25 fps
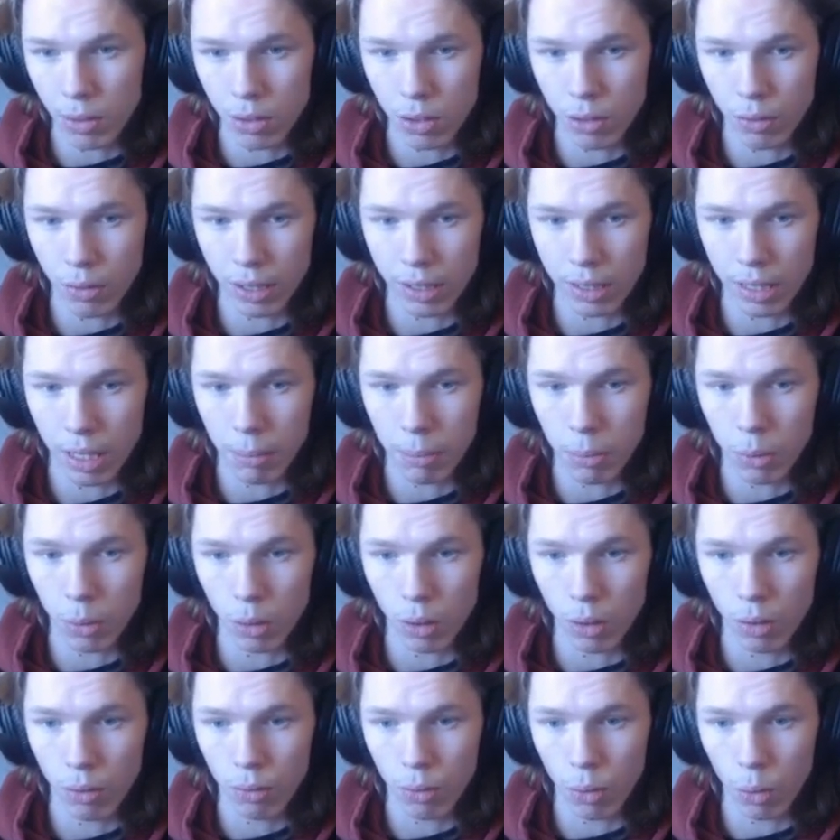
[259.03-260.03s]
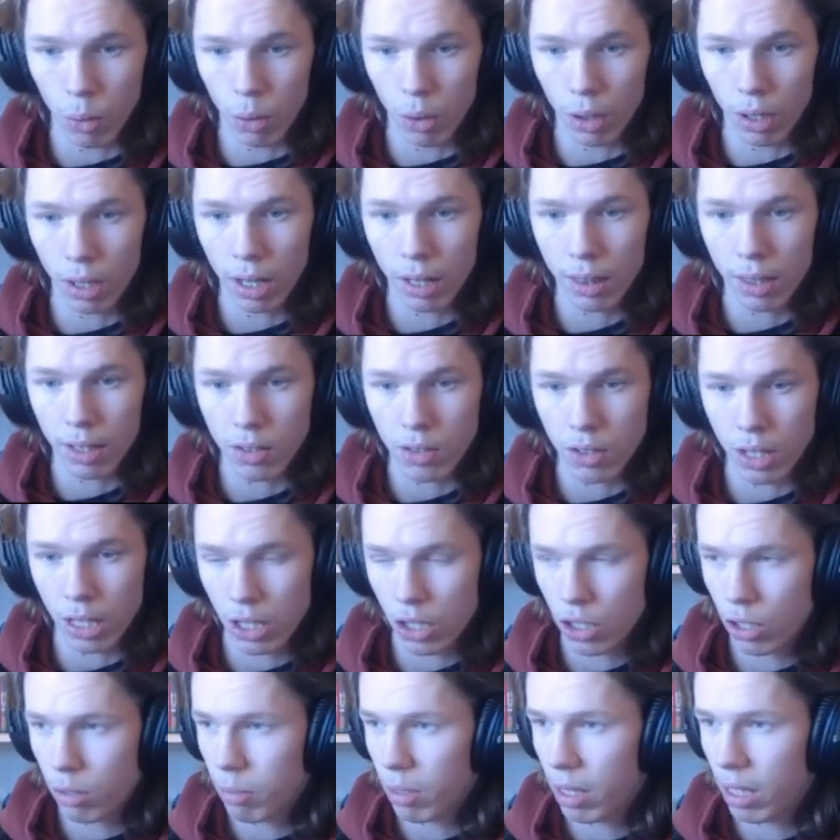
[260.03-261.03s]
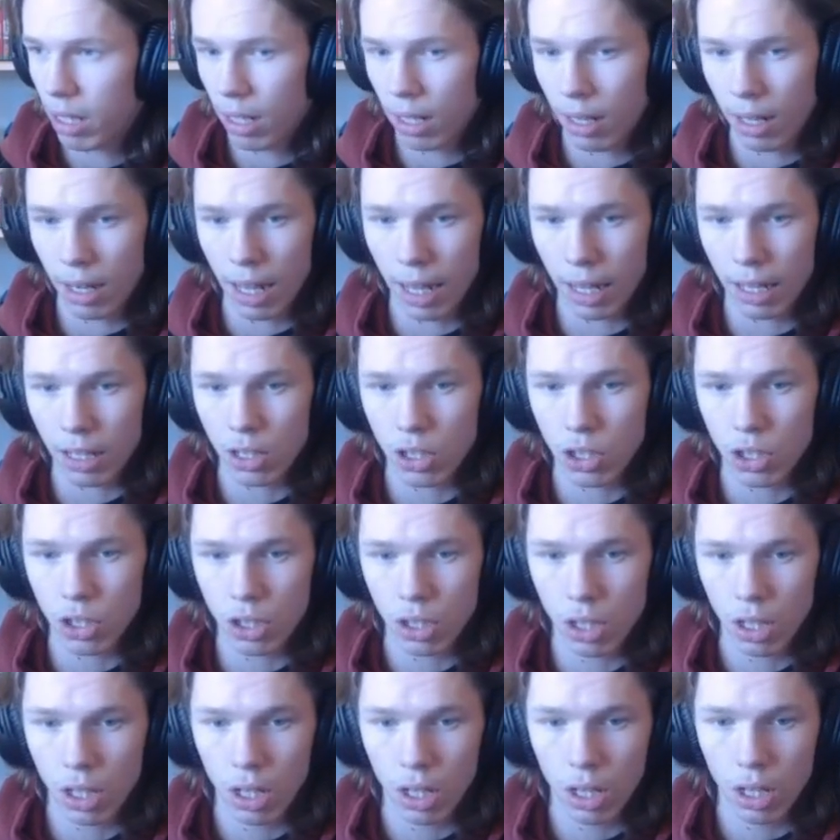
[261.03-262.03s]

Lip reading: So for example, for not this section, but the next